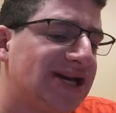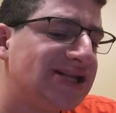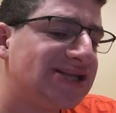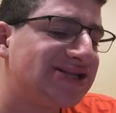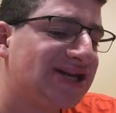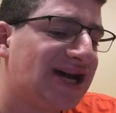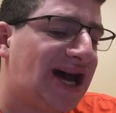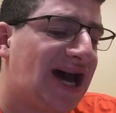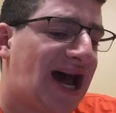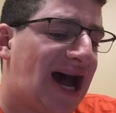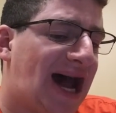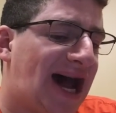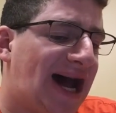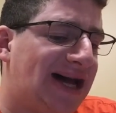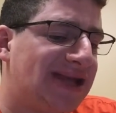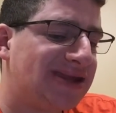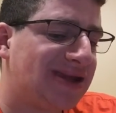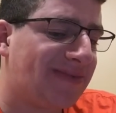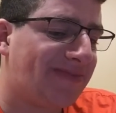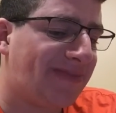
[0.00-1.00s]
at the
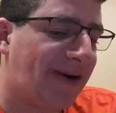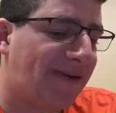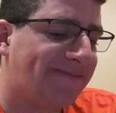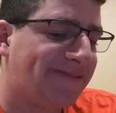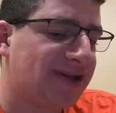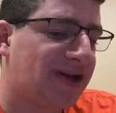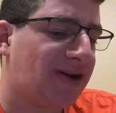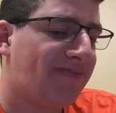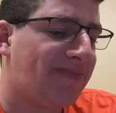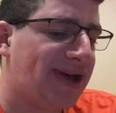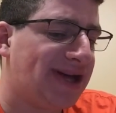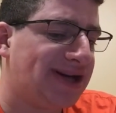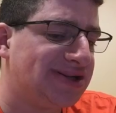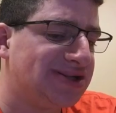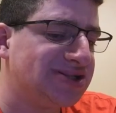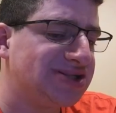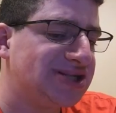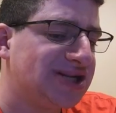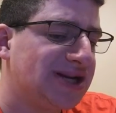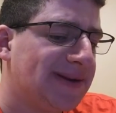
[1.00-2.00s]
Carolina
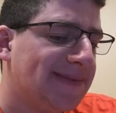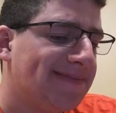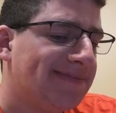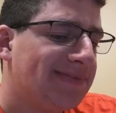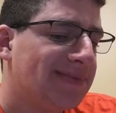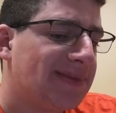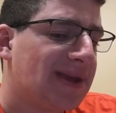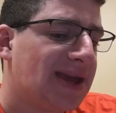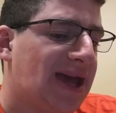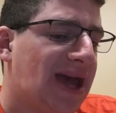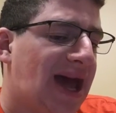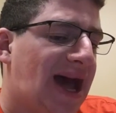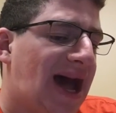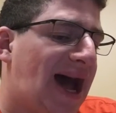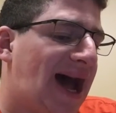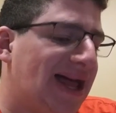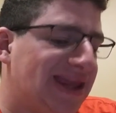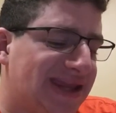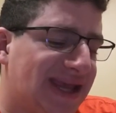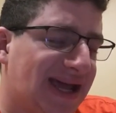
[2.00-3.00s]
Panthers, at the
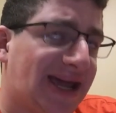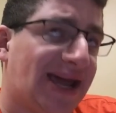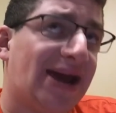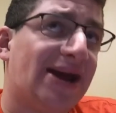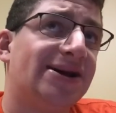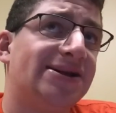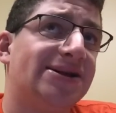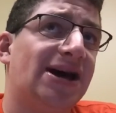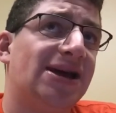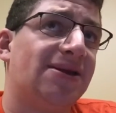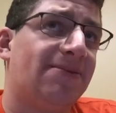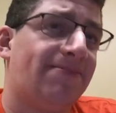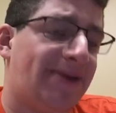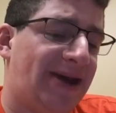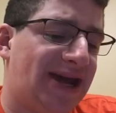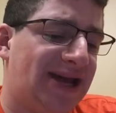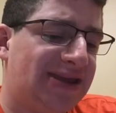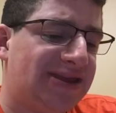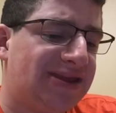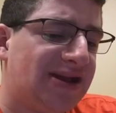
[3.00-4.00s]
Miami
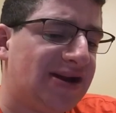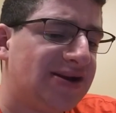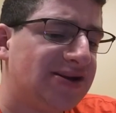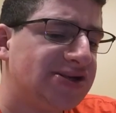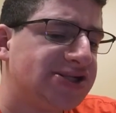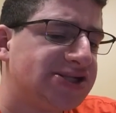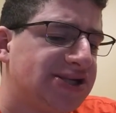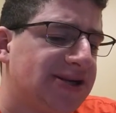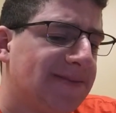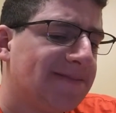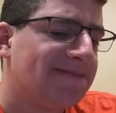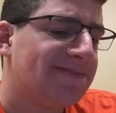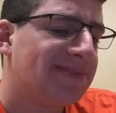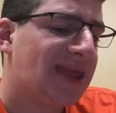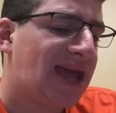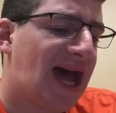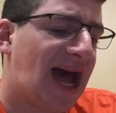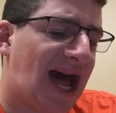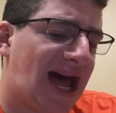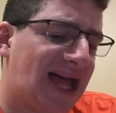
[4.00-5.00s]
Dolphins, at
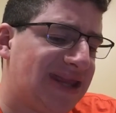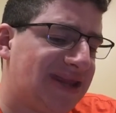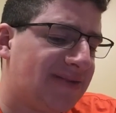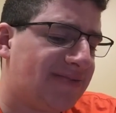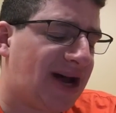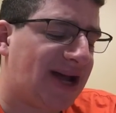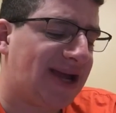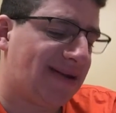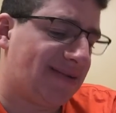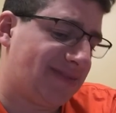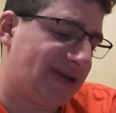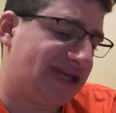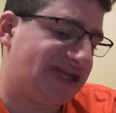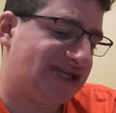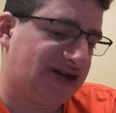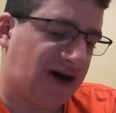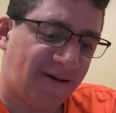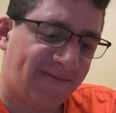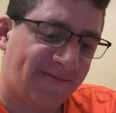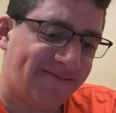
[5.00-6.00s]
the AFC South,
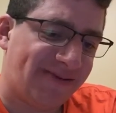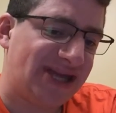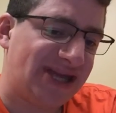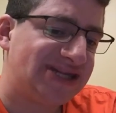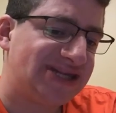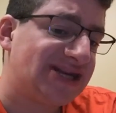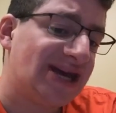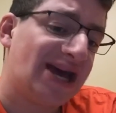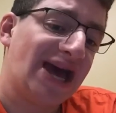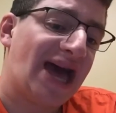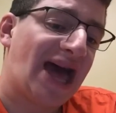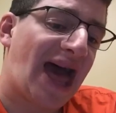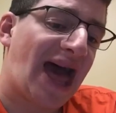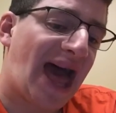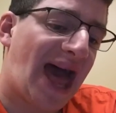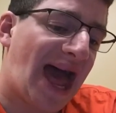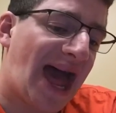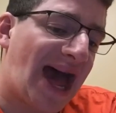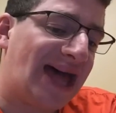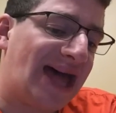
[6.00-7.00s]
same place
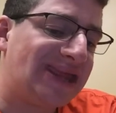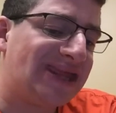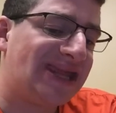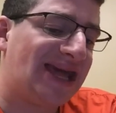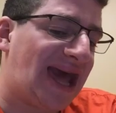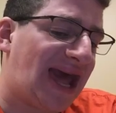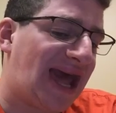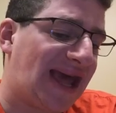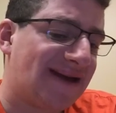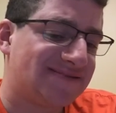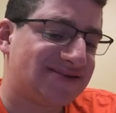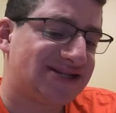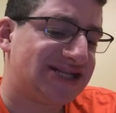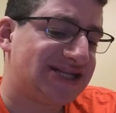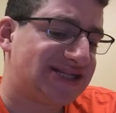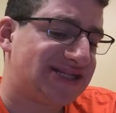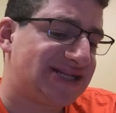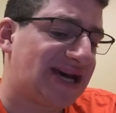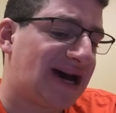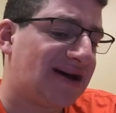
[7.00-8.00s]
finisher, at the
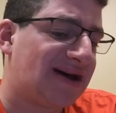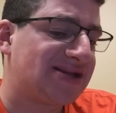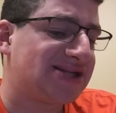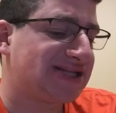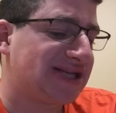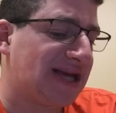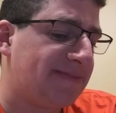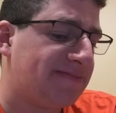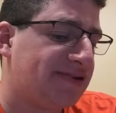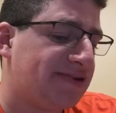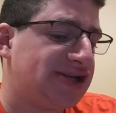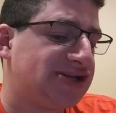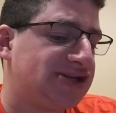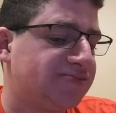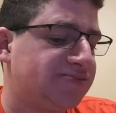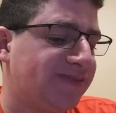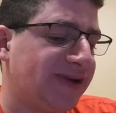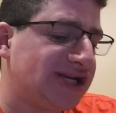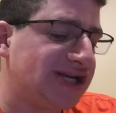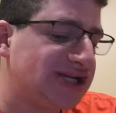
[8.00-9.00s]
Baltimore Ravens,
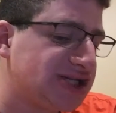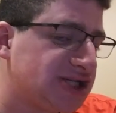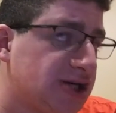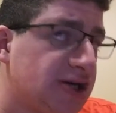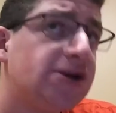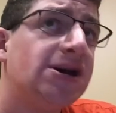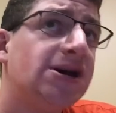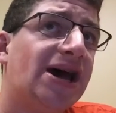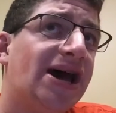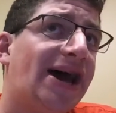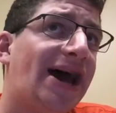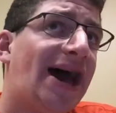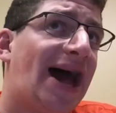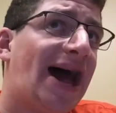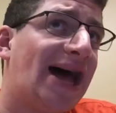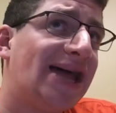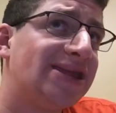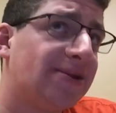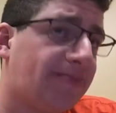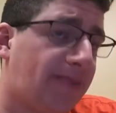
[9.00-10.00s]
at the Cincinnati
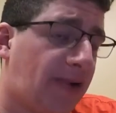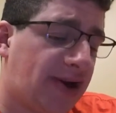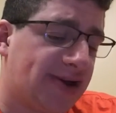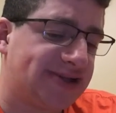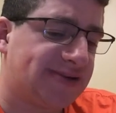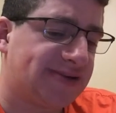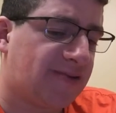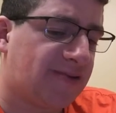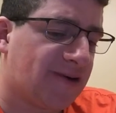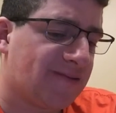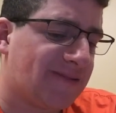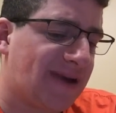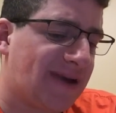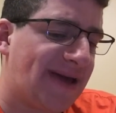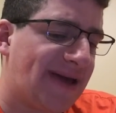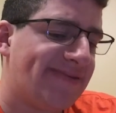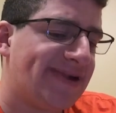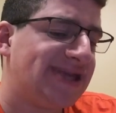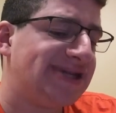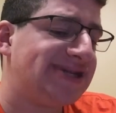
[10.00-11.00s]
Bengals, and
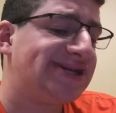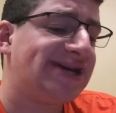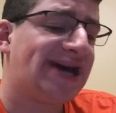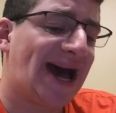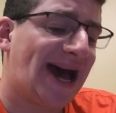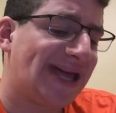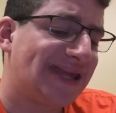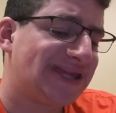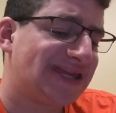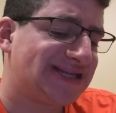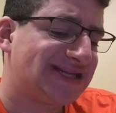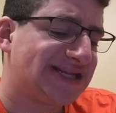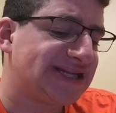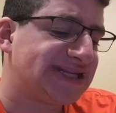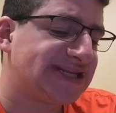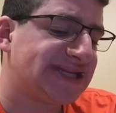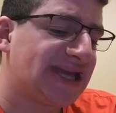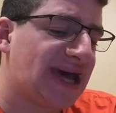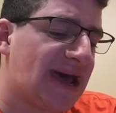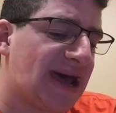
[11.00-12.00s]
at the Pittsburgh
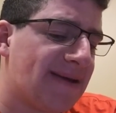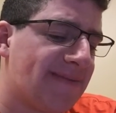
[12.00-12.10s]
Steelers.